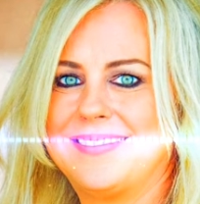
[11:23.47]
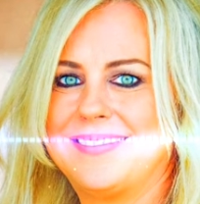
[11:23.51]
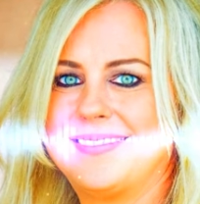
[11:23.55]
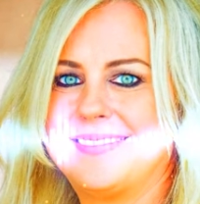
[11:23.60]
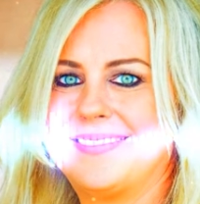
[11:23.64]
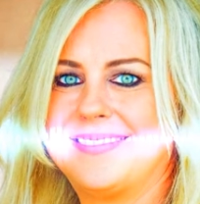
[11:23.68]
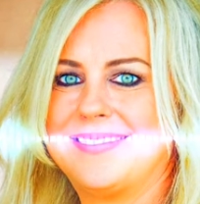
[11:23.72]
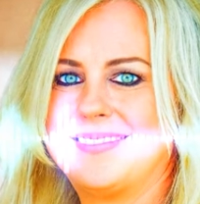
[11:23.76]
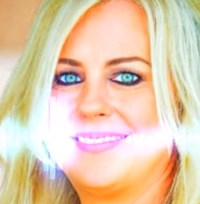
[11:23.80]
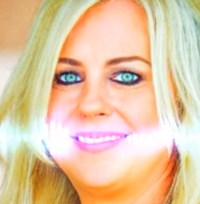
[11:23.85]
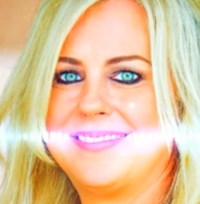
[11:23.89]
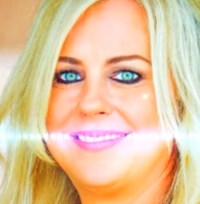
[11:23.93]

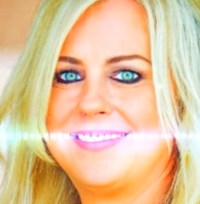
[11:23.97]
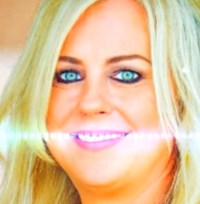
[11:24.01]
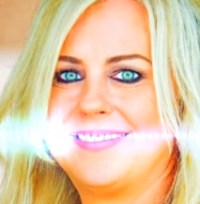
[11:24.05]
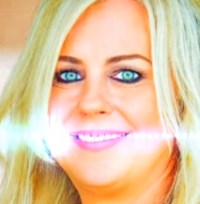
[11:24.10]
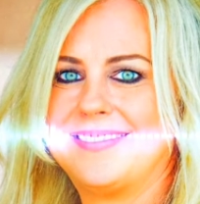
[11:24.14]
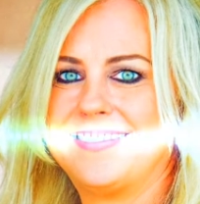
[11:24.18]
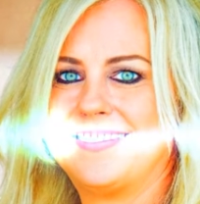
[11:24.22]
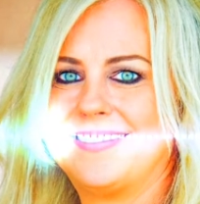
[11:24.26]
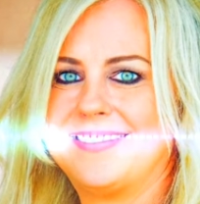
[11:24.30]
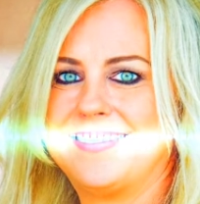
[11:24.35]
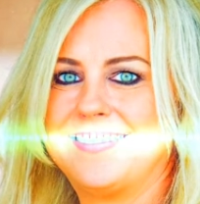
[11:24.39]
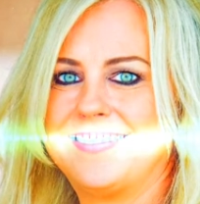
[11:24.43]
Okay, we're going to
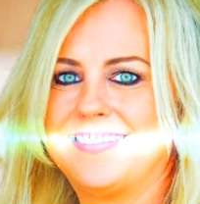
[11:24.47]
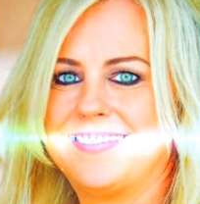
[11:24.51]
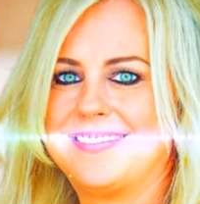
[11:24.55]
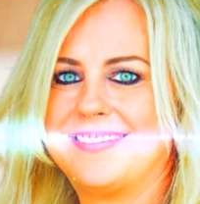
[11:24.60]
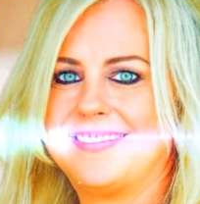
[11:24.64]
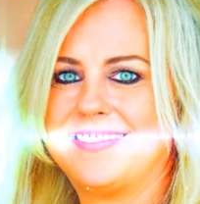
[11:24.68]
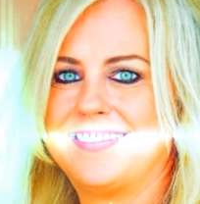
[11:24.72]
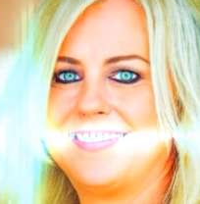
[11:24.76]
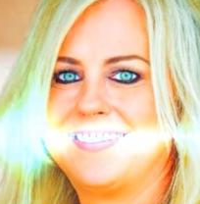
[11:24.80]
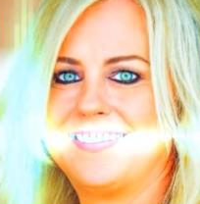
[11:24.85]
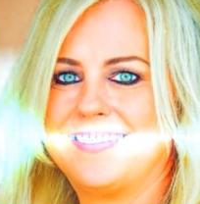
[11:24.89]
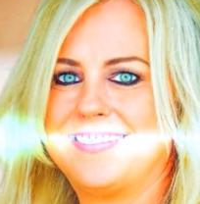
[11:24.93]
clear and
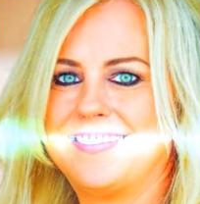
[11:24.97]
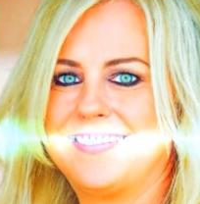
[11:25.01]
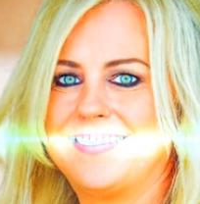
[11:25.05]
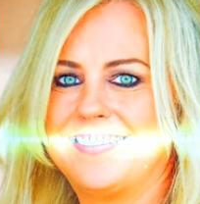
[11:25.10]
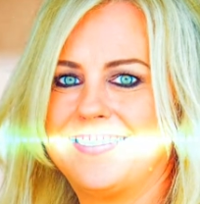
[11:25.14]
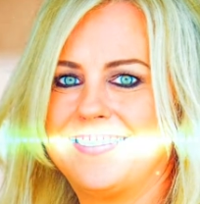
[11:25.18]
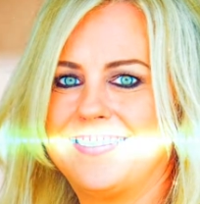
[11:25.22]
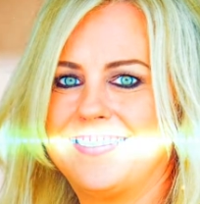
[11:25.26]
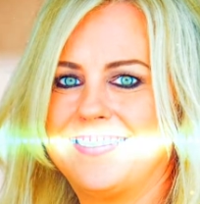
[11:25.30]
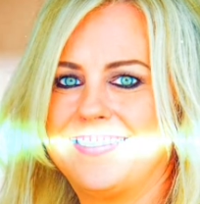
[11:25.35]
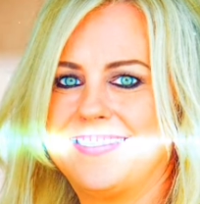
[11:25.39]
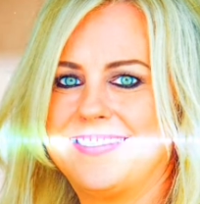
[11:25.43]
transmute that
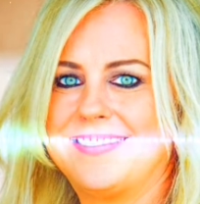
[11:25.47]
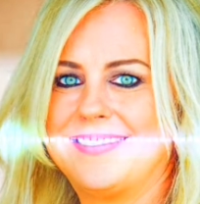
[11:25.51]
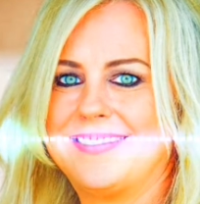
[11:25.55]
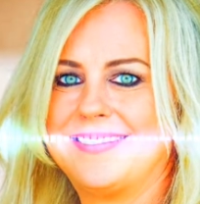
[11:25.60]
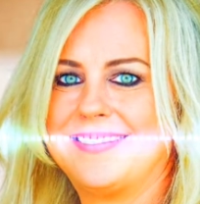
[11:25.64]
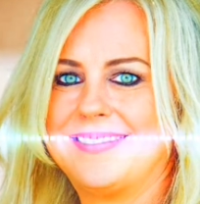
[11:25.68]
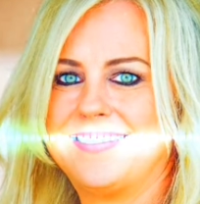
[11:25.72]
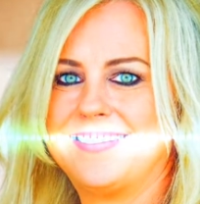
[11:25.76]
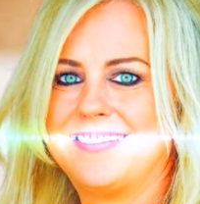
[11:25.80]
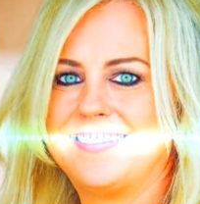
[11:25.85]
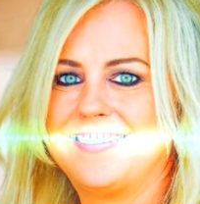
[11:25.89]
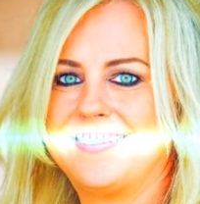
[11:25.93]
across all time,
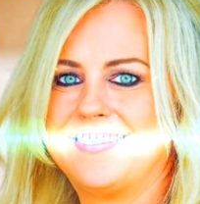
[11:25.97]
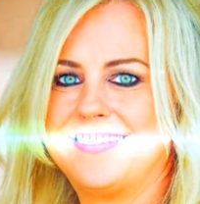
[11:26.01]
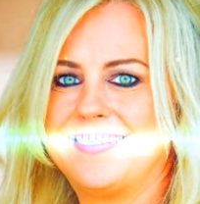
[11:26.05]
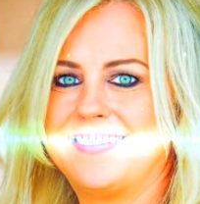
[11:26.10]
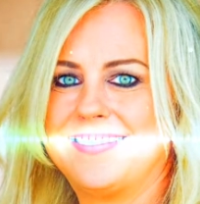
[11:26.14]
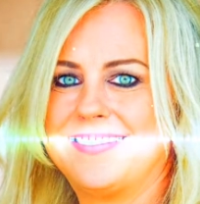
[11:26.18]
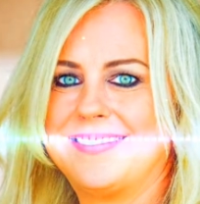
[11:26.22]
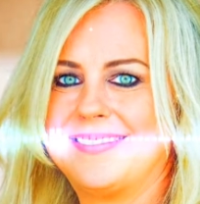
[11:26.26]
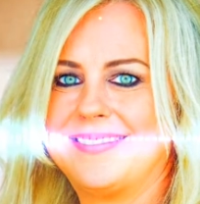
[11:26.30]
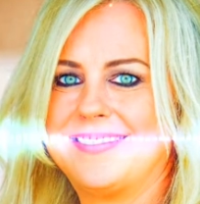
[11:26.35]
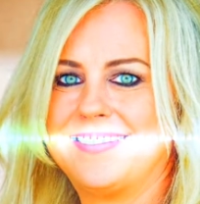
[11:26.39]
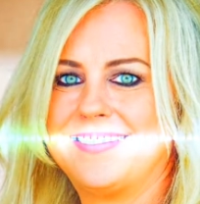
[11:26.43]
dimension,
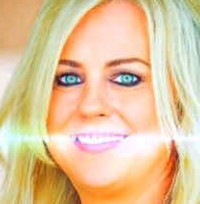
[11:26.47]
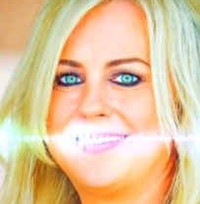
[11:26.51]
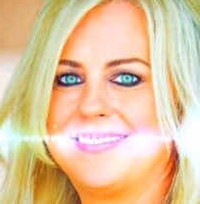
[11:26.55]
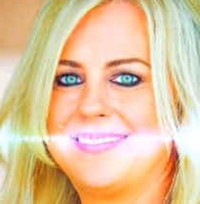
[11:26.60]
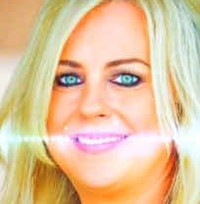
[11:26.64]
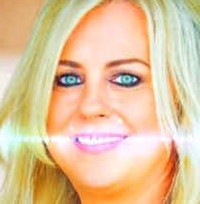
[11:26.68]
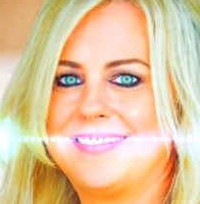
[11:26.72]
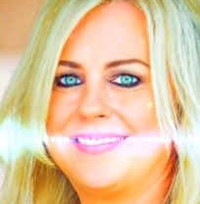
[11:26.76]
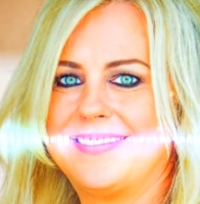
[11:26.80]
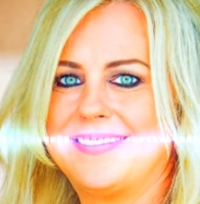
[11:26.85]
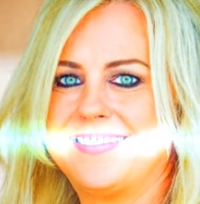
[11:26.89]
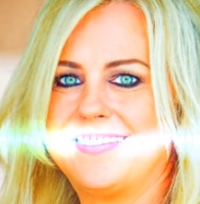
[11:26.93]
space, and
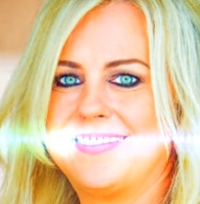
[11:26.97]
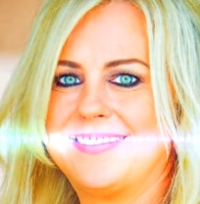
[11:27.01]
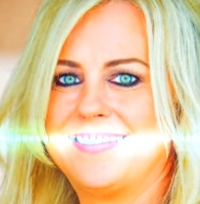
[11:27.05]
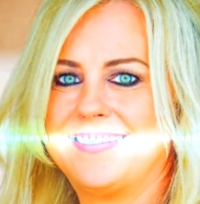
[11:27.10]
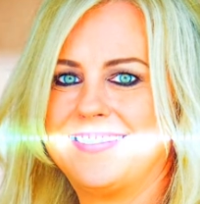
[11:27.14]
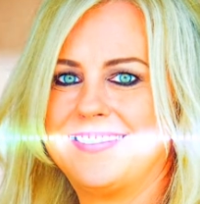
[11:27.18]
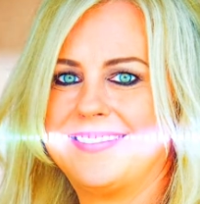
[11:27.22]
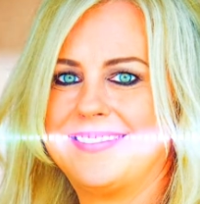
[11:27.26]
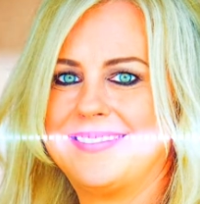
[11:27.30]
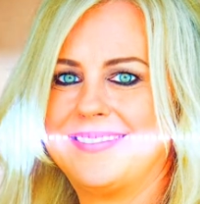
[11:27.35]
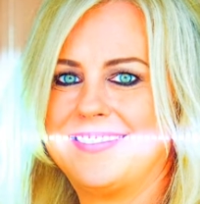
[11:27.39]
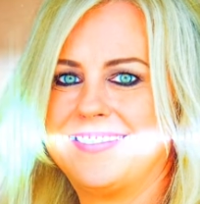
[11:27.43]
reality. Clear and
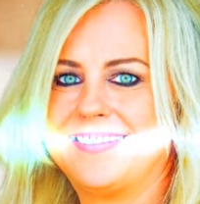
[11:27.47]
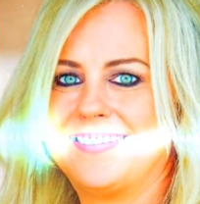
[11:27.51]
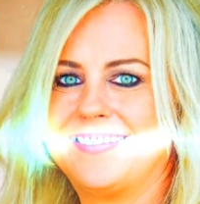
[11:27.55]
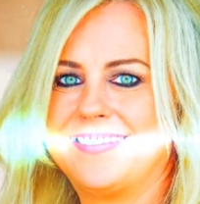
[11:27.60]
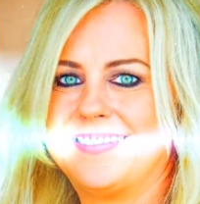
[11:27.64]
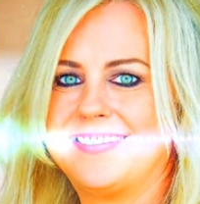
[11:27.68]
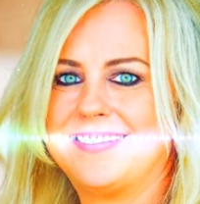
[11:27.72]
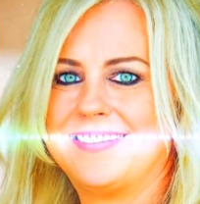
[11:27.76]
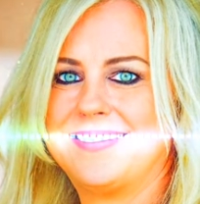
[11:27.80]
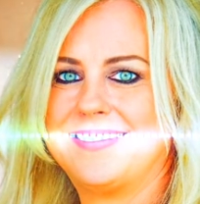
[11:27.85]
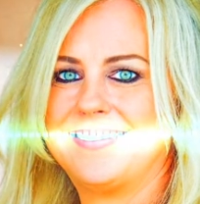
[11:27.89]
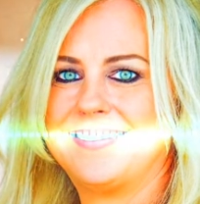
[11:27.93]
transmute
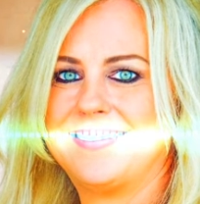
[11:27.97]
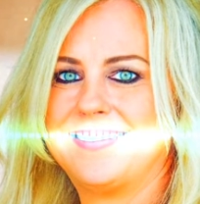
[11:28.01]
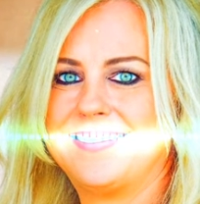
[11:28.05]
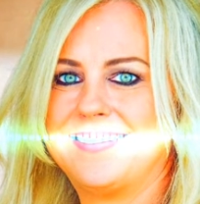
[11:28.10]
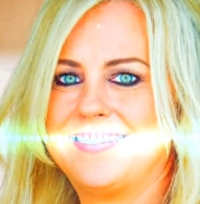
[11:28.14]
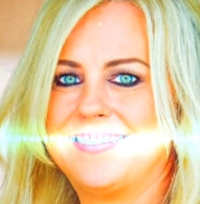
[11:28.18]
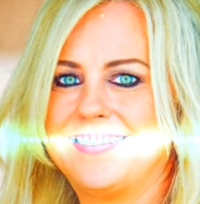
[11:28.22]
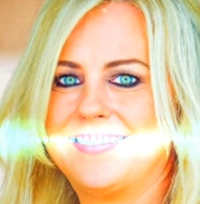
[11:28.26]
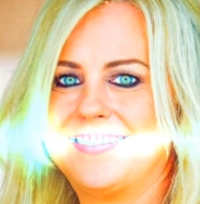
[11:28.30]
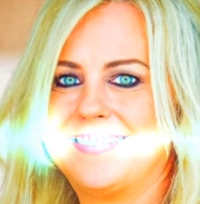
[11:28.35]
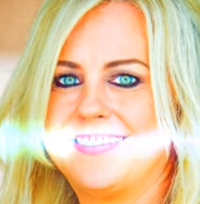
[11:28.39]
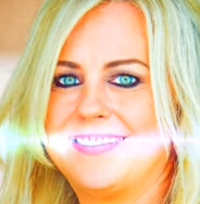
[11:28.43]
that across
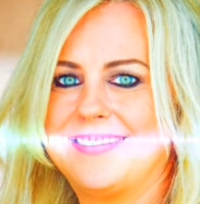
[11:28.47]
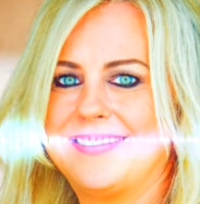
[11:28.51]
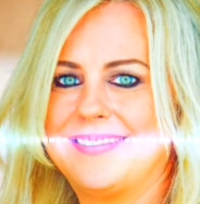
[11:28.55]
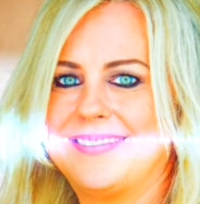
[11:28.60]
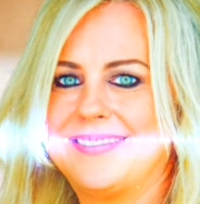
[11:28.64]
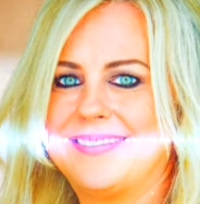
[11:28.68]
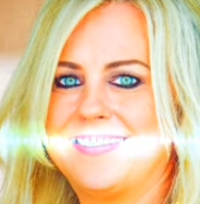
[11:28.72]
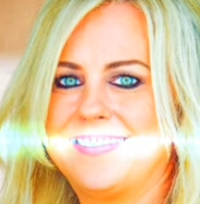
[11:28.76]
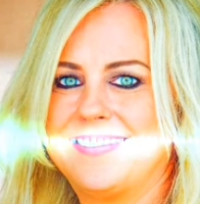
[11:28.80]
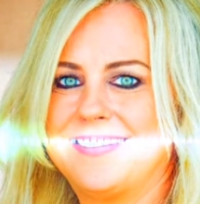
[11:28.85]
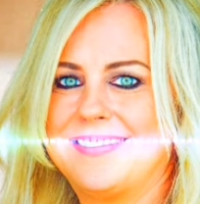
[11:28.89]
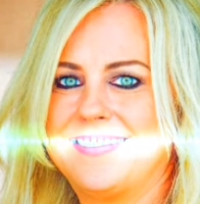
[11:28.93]
all time,
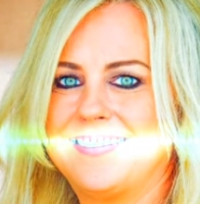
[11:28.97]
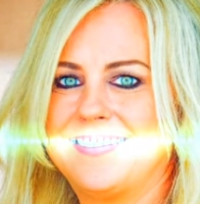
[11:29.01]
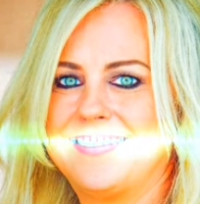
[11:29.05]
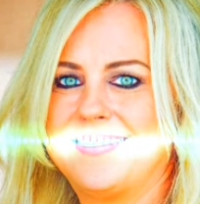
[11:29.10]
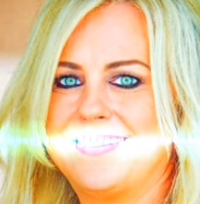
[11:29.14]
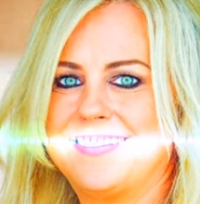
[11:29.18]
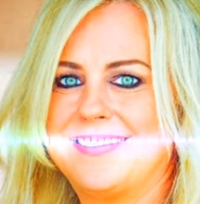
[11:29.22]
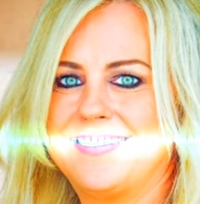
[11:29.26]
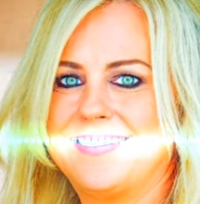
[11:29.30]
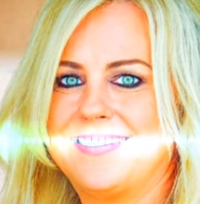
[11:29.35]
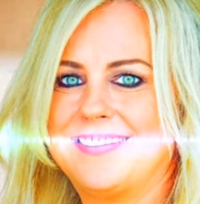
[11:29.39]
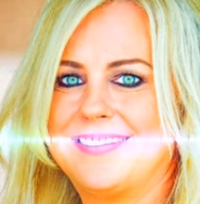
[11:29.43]
dimension,
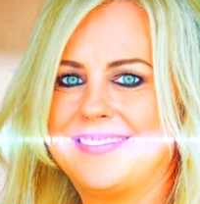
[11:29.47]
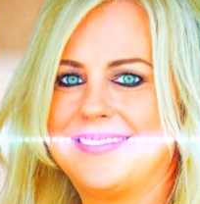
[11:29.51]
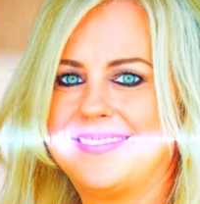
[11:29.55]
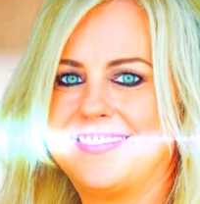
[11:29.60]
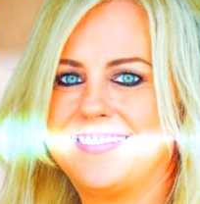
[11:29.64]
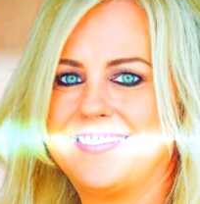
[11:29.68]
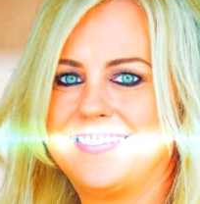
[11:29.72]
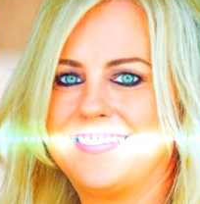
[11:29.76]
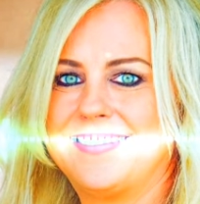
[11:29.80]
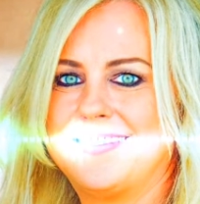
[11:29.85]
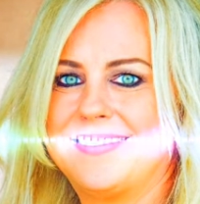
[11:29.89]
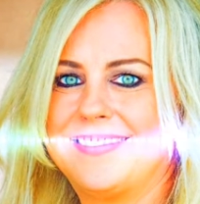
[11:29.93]
space, and
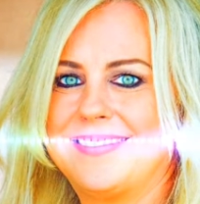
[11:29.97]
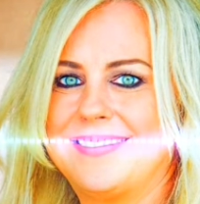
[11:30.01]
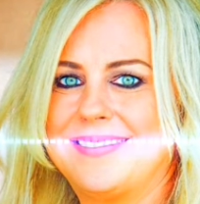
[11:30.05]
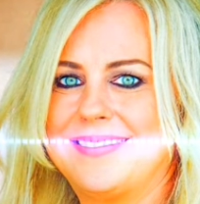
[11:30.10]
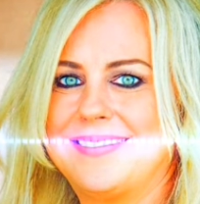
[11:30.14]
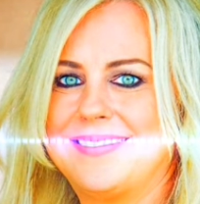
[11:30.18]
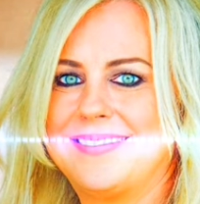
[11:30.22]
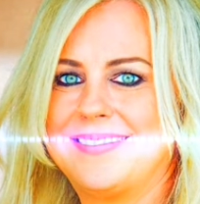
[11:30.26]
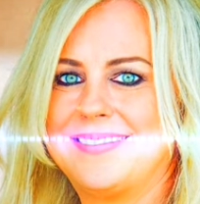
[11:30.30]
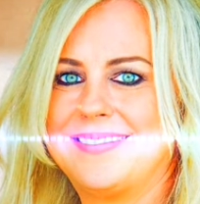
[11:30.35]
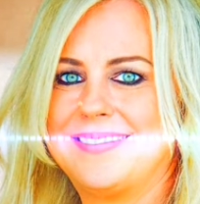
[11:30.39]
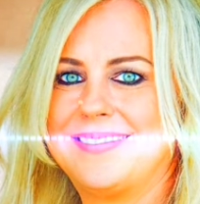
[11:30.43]

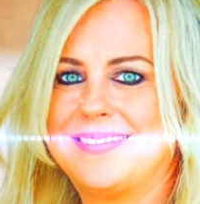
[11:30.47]
reality.